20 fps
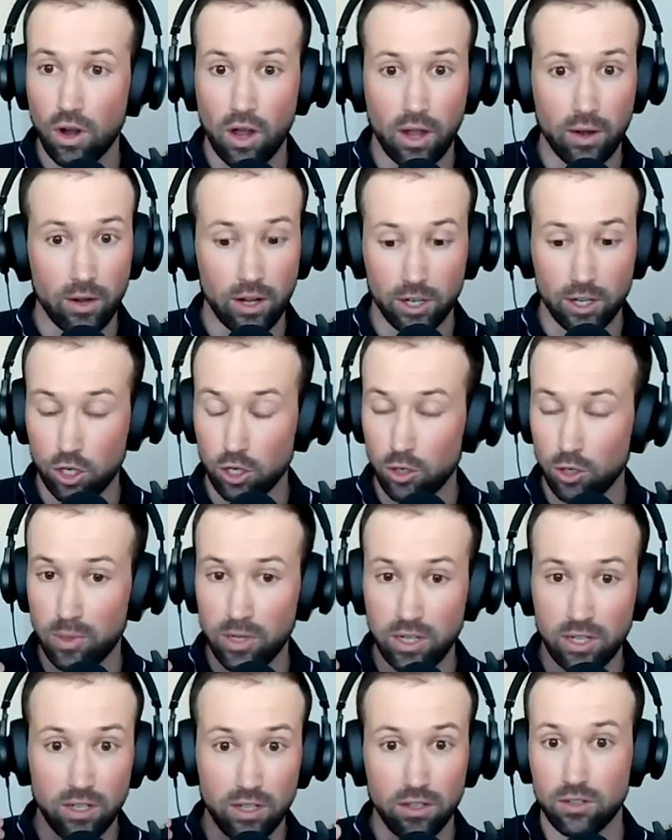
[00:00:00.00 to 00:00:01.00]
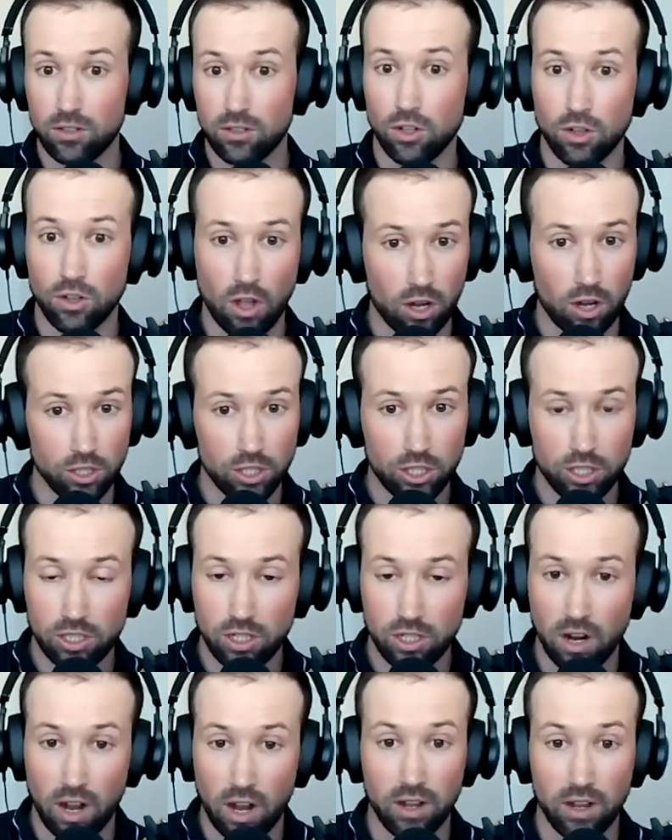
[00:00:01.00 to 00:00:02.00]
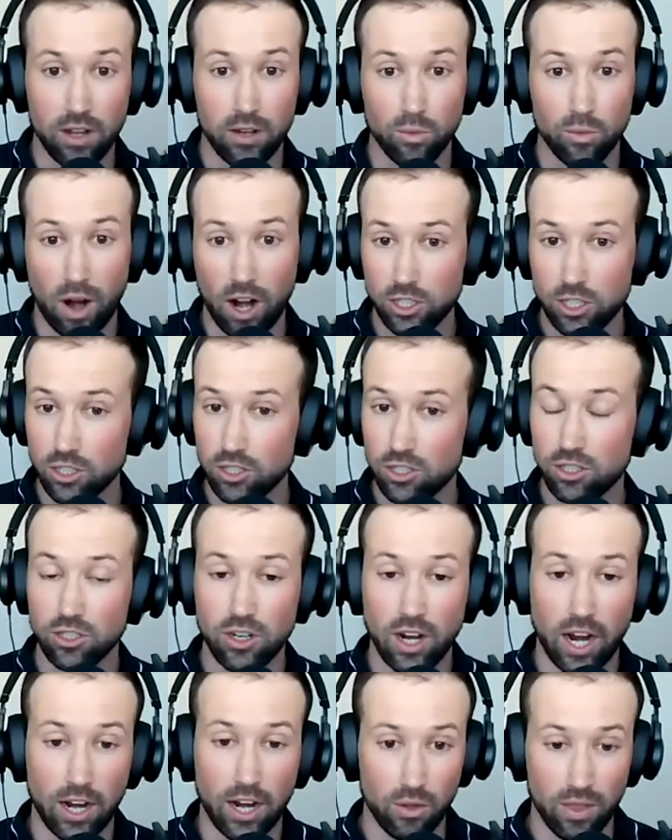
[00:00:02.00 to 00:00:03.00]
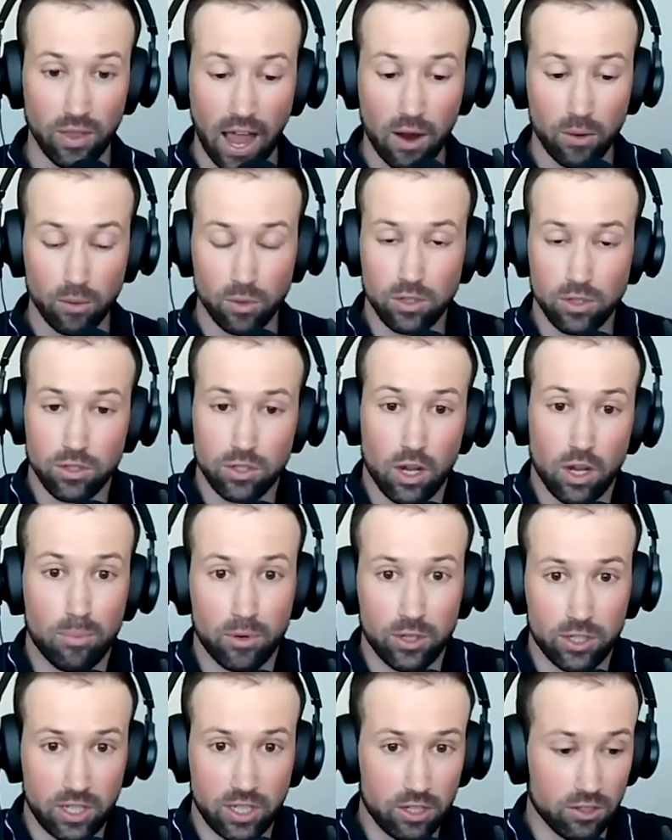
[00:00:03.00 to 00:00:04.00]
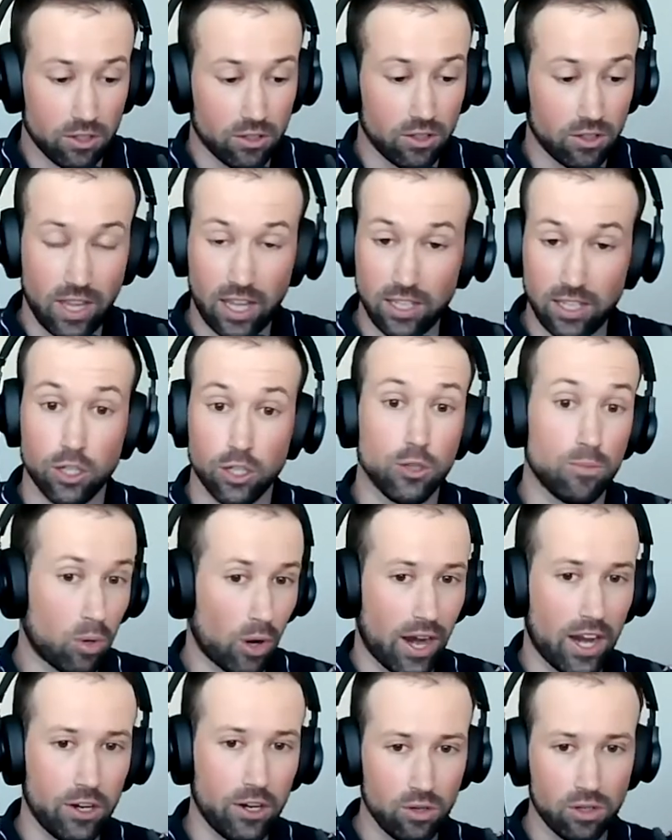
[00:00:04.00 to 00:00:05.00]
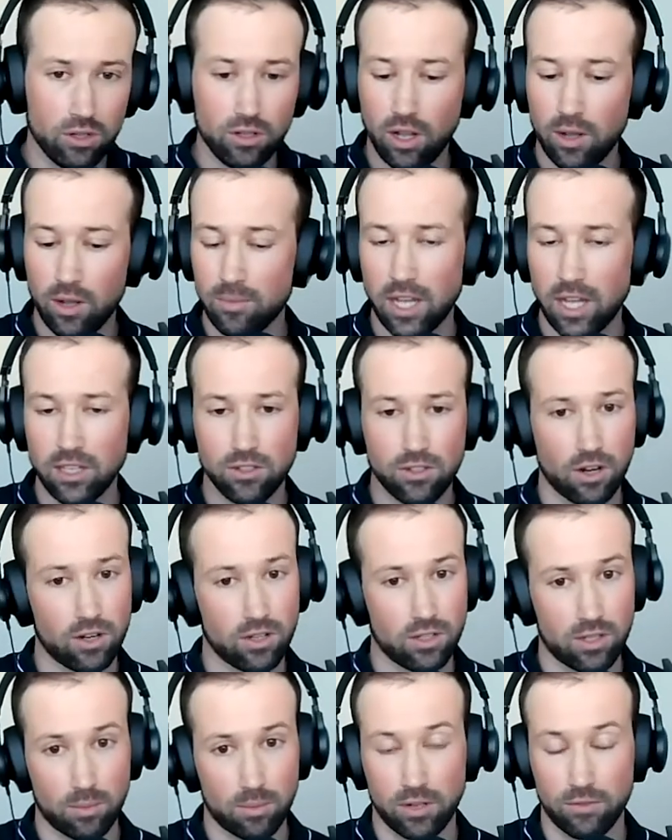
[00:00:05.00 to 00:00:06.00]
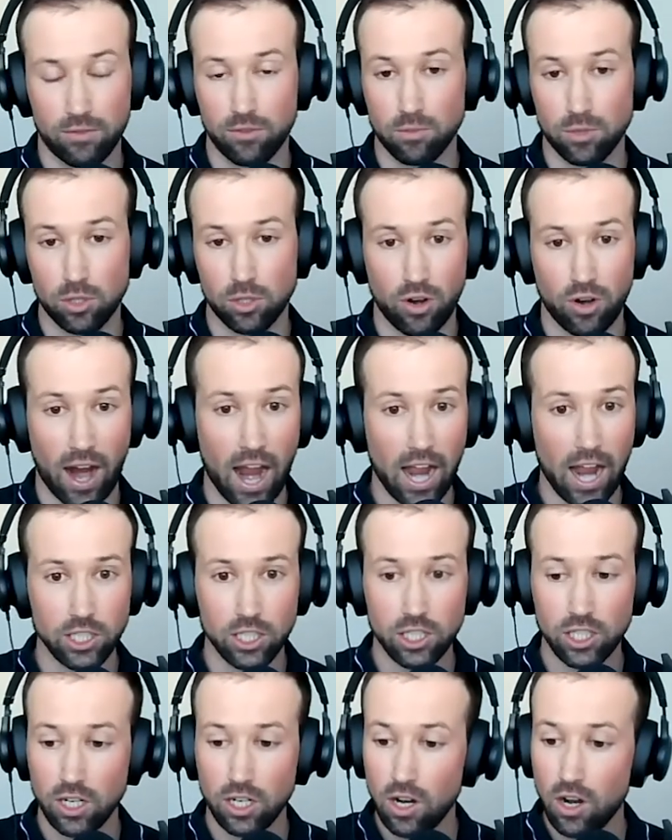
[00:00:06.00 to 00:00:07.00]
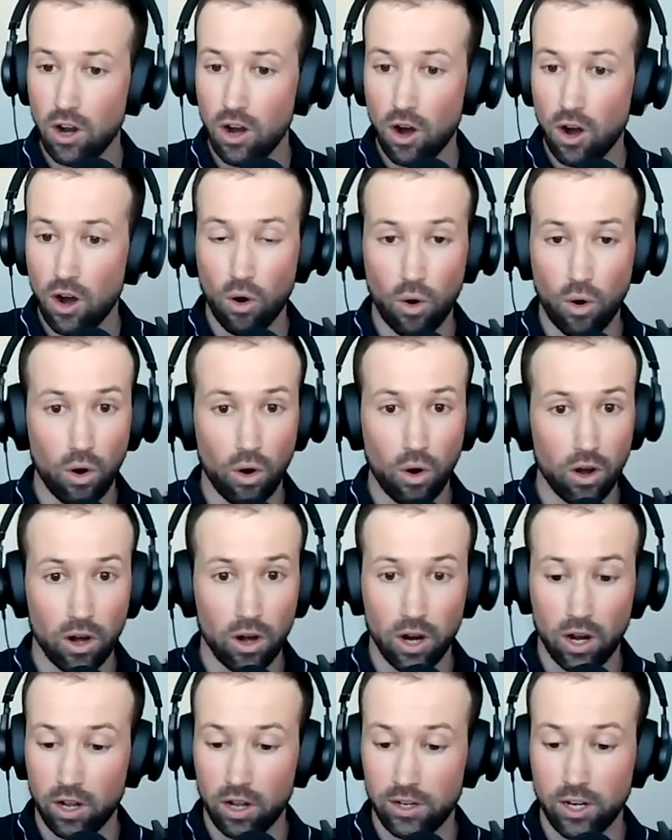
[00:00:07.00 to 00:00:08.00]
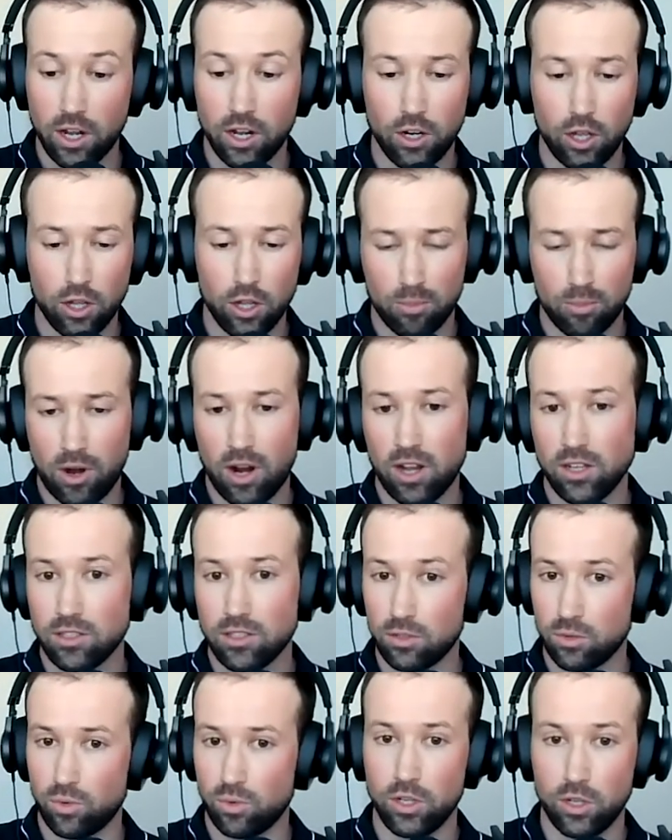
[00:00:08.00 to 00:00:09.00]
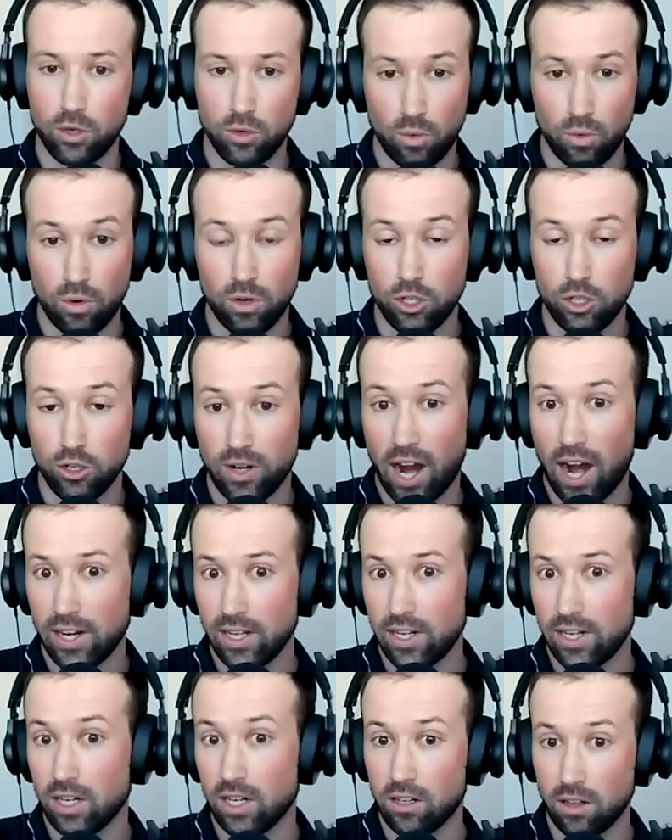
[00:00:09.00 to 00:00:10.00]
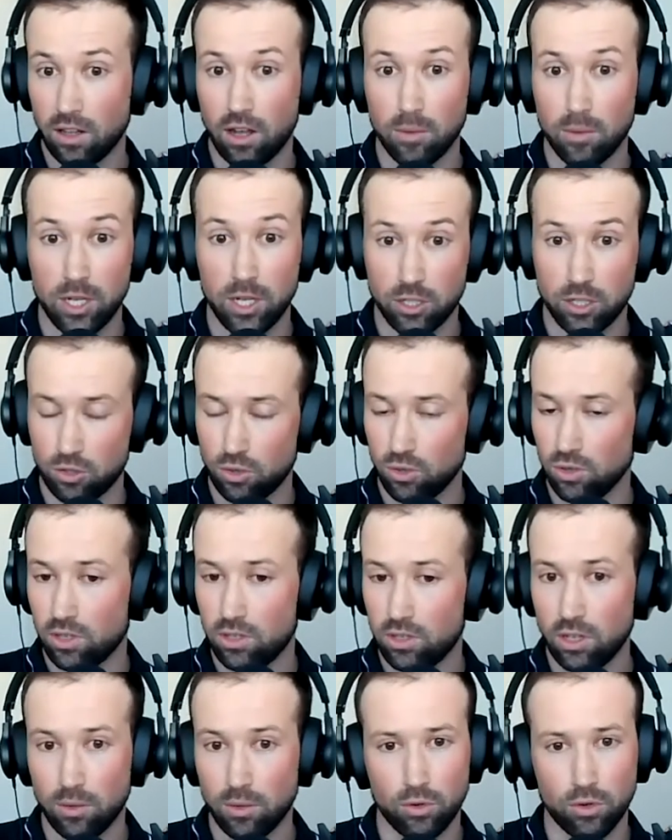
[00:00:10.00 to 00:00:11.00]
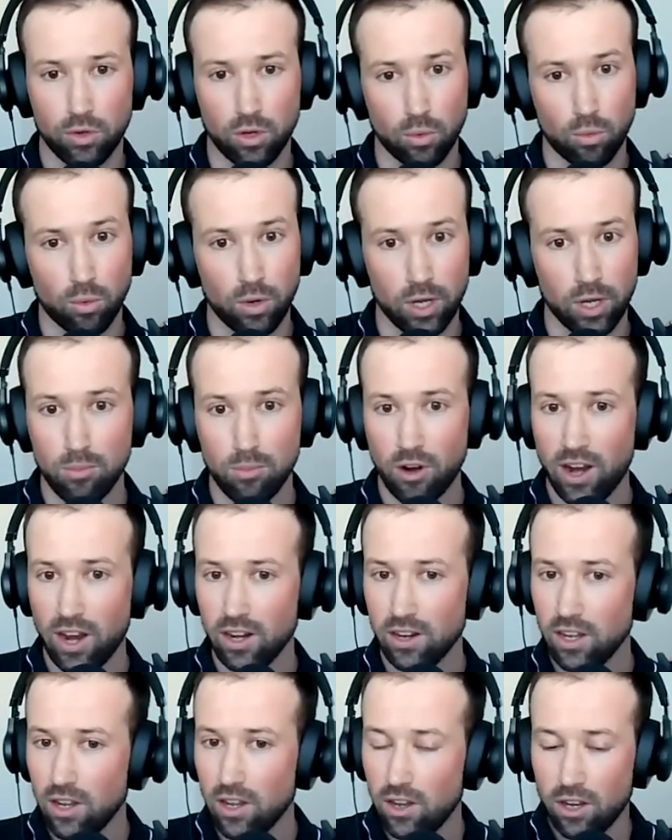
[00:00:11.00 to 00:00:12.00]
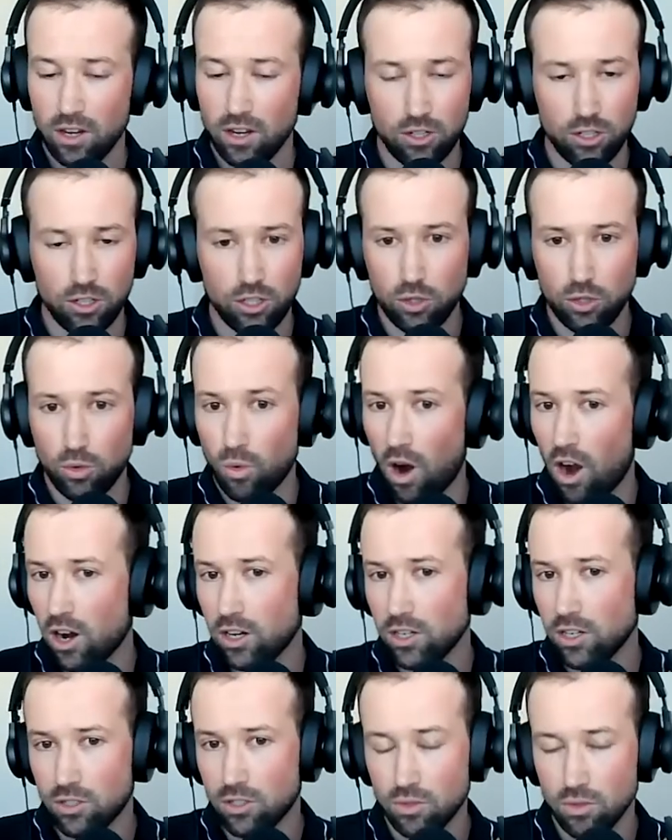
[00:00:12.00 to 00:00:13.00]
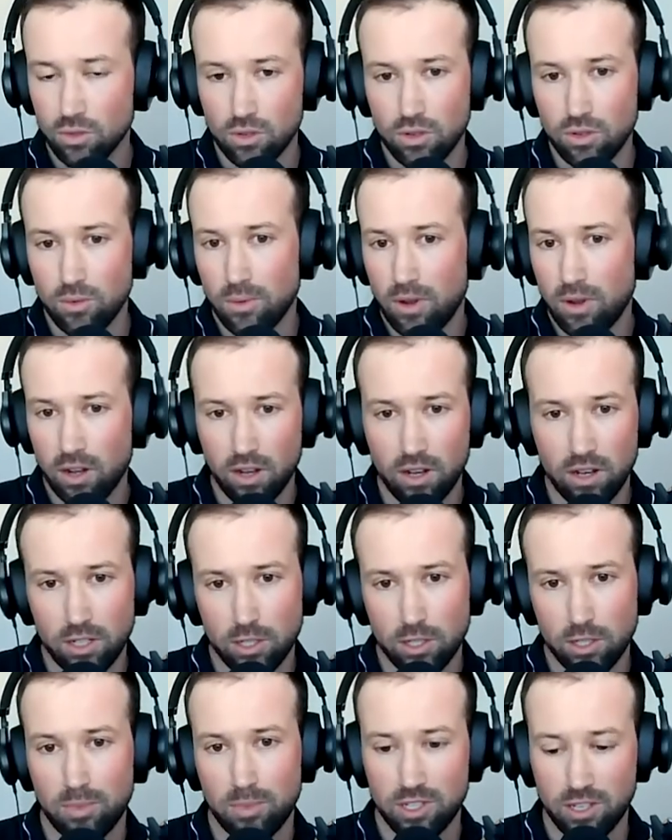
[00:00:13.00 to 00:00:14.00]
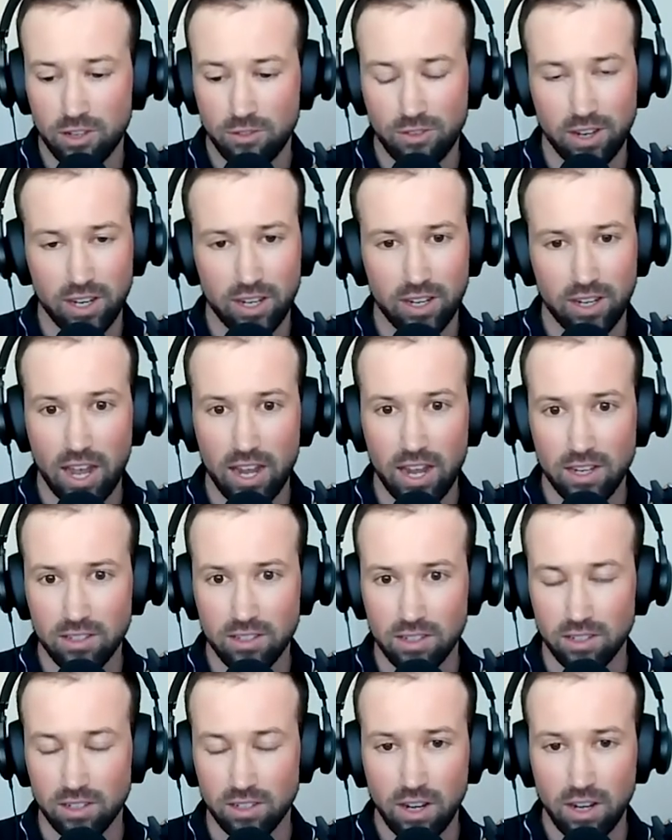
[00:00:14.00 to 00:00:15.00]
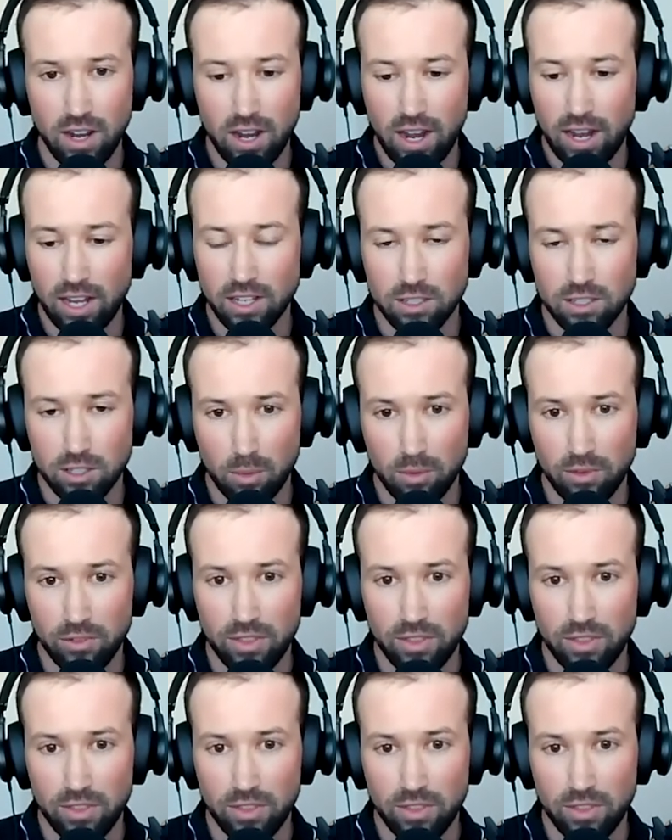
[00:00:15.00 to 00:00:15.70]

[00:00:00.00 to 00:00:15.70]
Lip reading: It could be the launch in Rochester. I know that's a brand new club that's starting something from scratch, or another process where you guided a historic club through a rebrand. Could you walk us through a specific case and some of